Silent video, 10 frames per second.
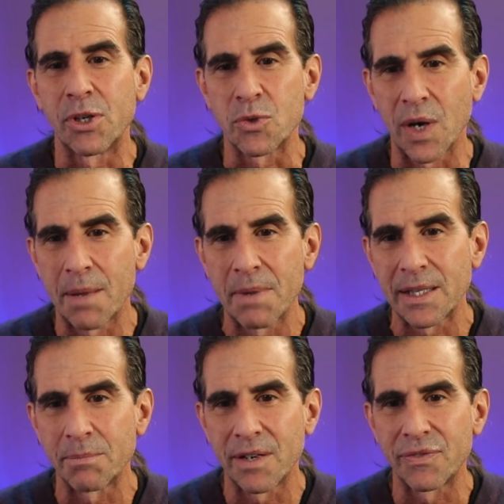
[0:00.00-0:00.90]
Because when I
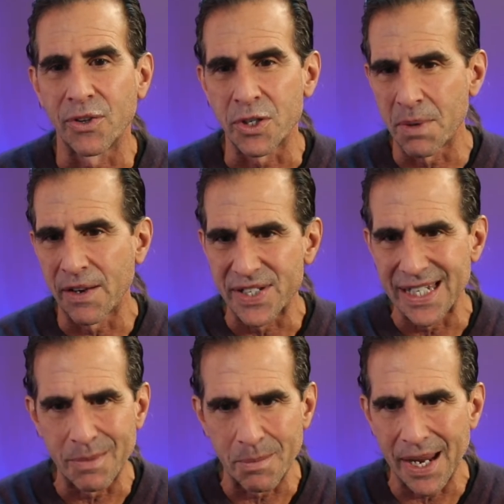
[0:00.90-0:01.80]
make the buffalo, you may have
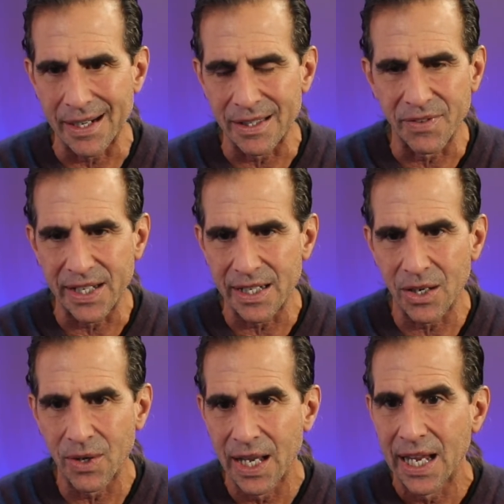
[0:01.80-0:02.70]
seen me make it in the
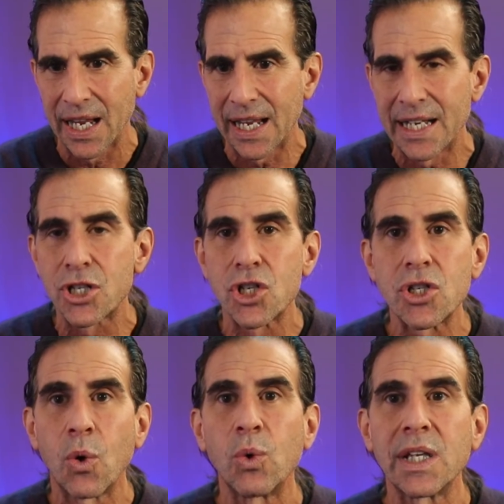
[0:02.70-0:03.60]
video, it is
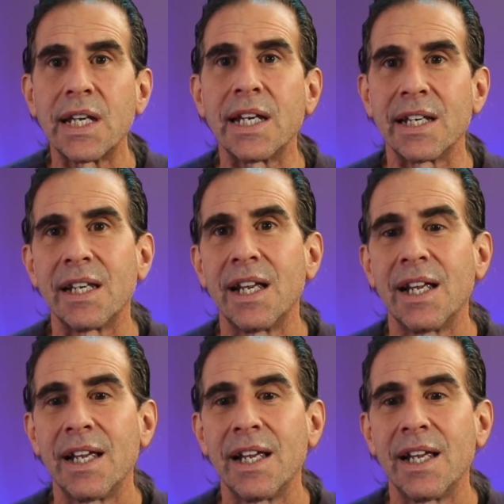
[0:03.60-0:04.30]
so lean.